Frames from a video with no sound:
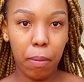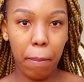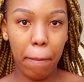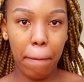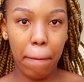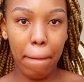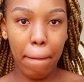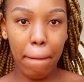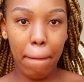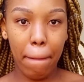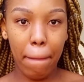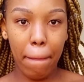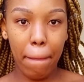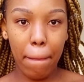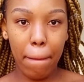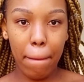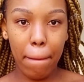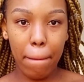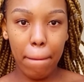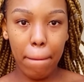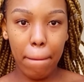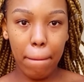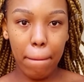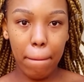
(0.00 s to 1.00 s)

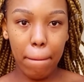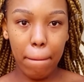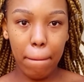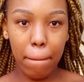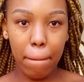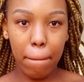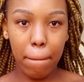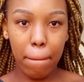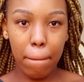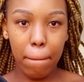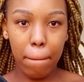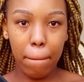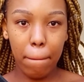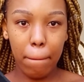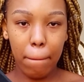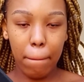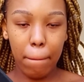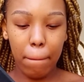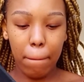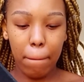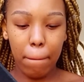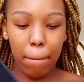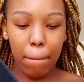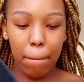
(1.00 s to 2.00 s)

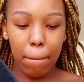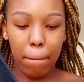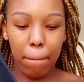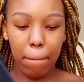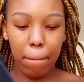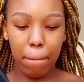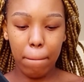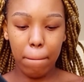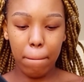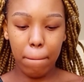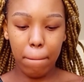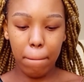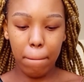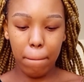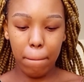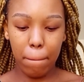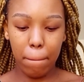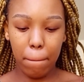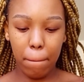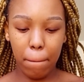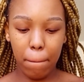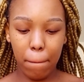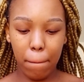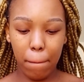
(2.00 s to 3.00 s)

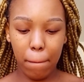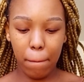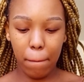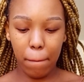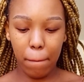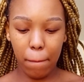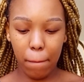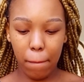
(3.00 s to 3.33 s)
No one is speaking in this clip.